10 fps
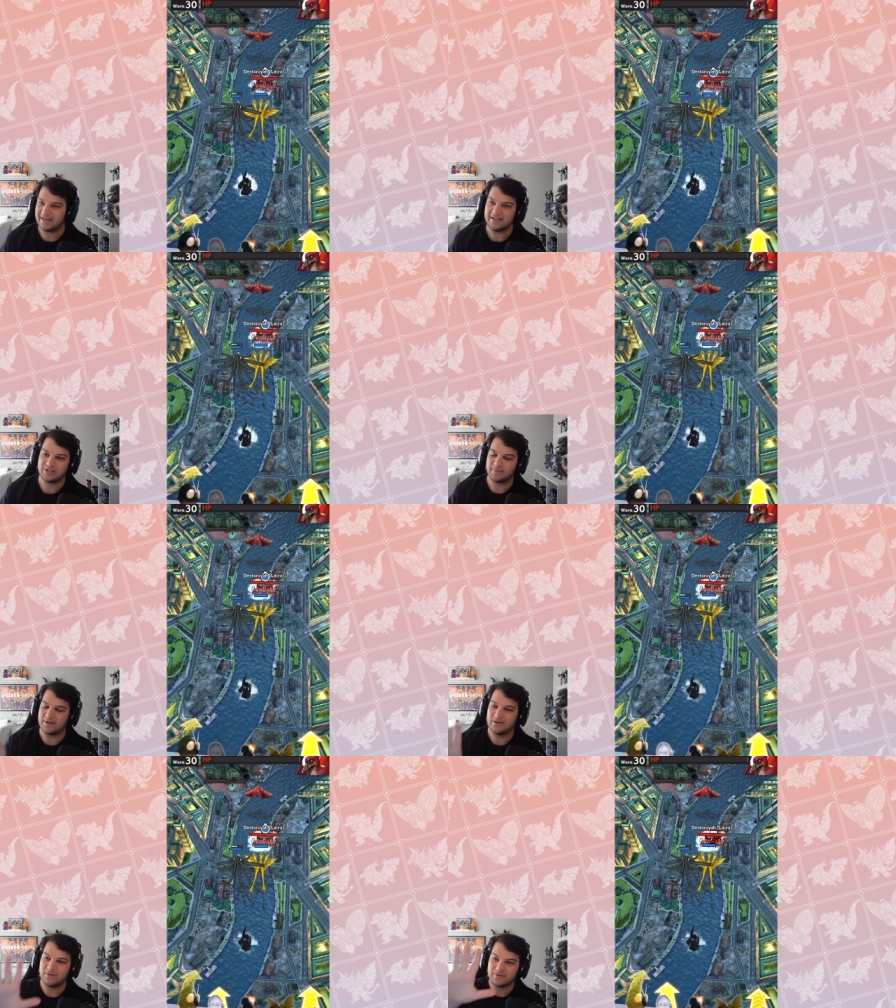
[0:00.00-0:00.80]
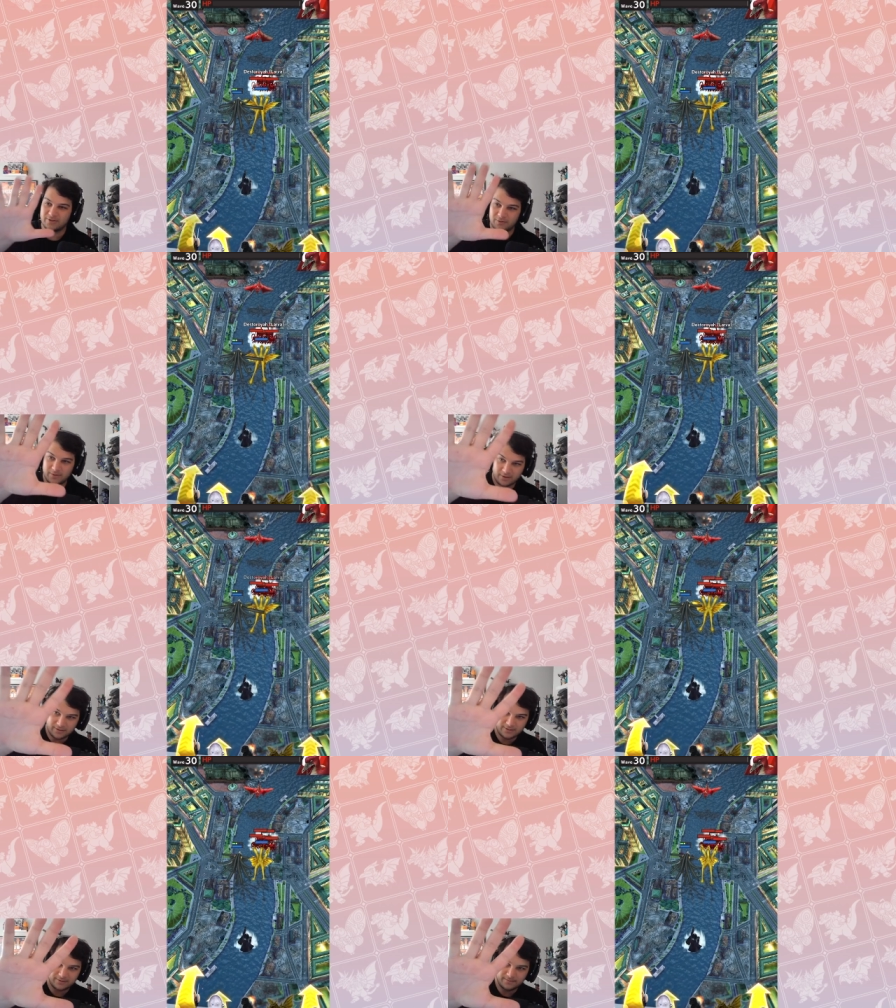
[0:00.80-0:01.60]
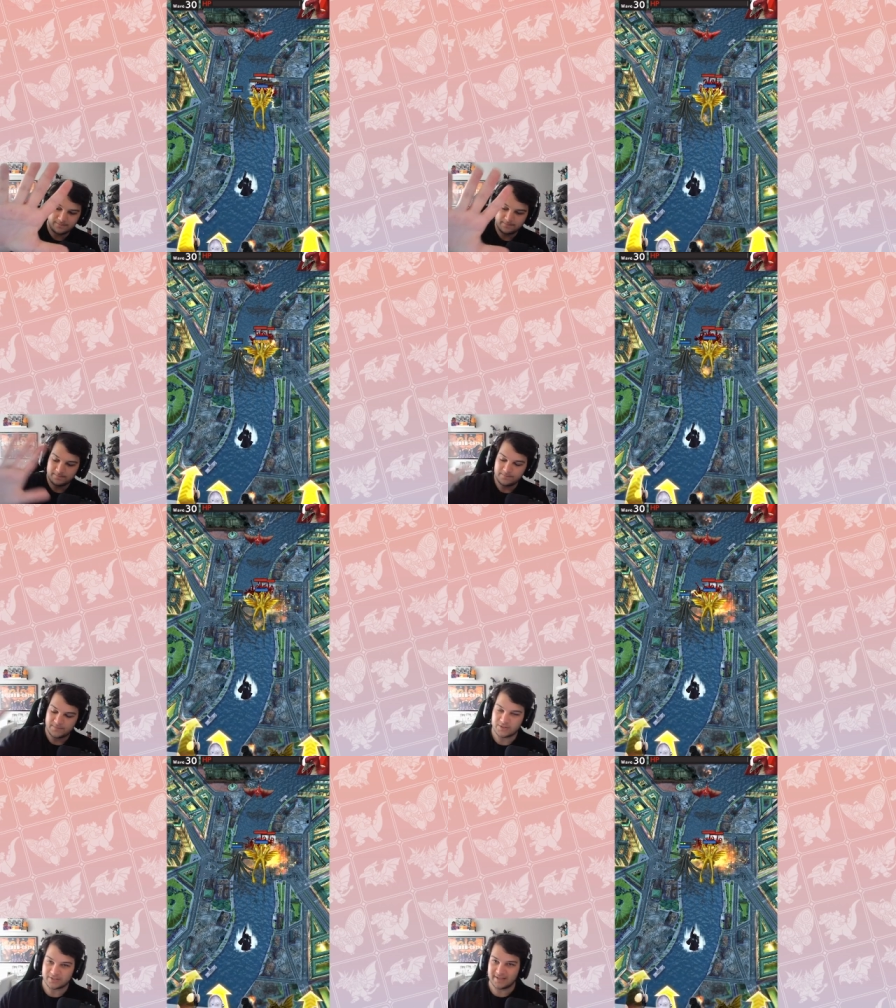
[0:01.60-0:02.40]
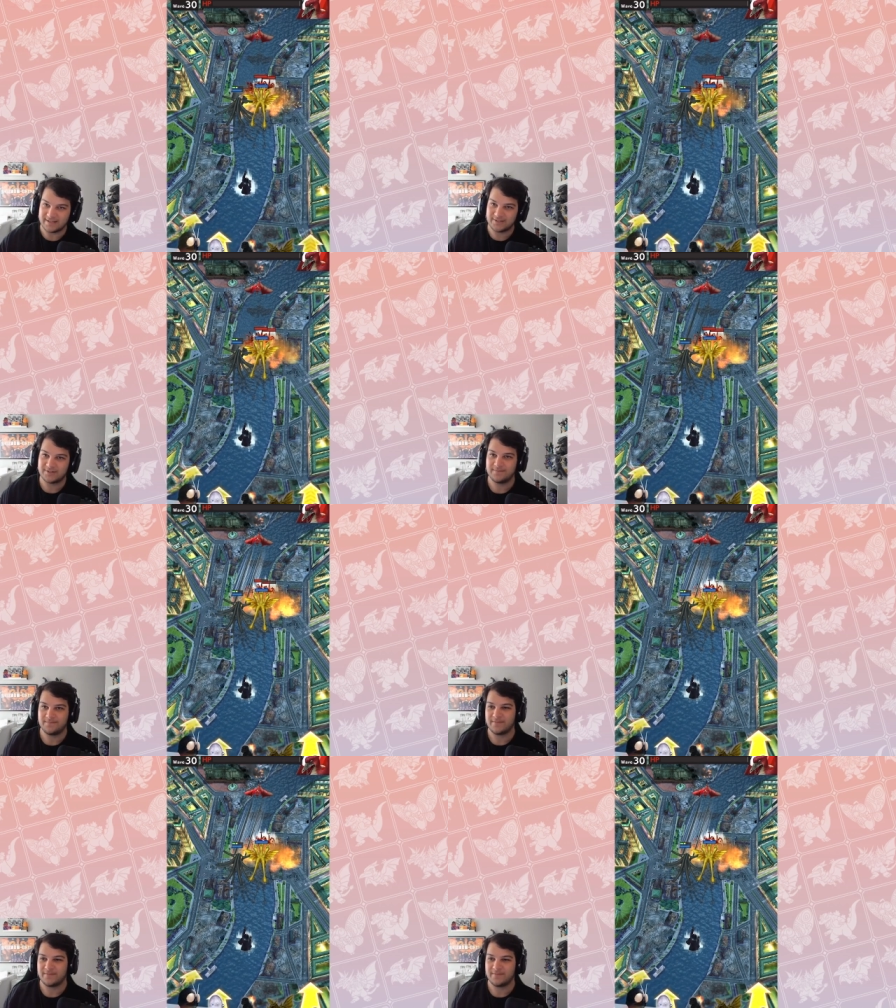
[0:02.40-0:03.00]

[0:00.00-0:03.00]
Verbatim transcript: I got an itch on my nose. No boogers, just an itch.